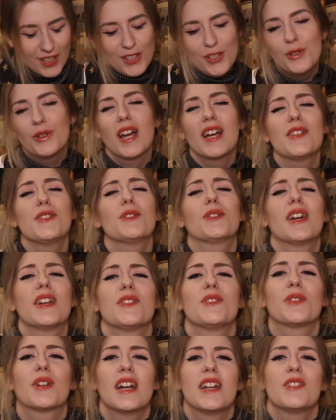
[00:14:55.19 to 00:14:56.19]
You guys, you
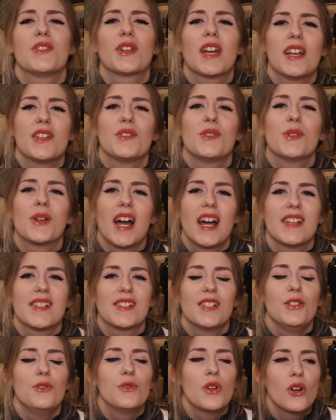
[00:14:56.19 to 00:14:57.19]
guys, you guys, you guys, you
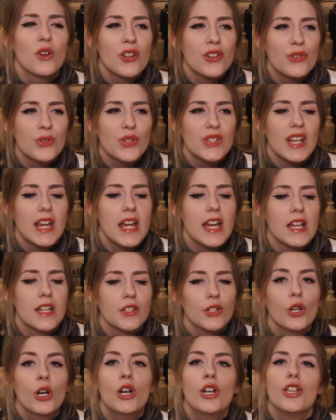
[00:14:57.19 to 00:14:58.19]
guys. You don't
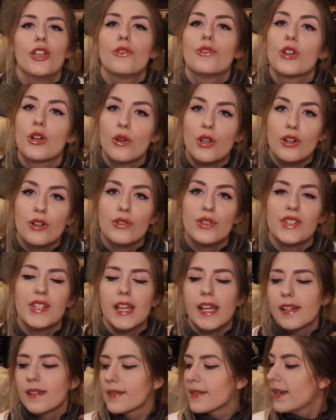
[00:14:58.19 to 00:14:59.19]
understand. You don't
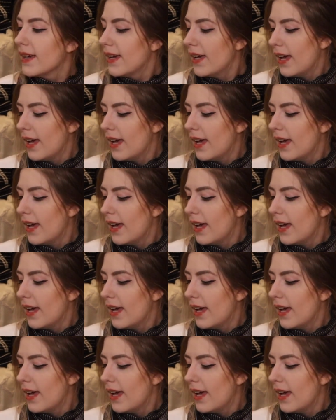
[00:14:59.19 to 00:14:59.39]
understand.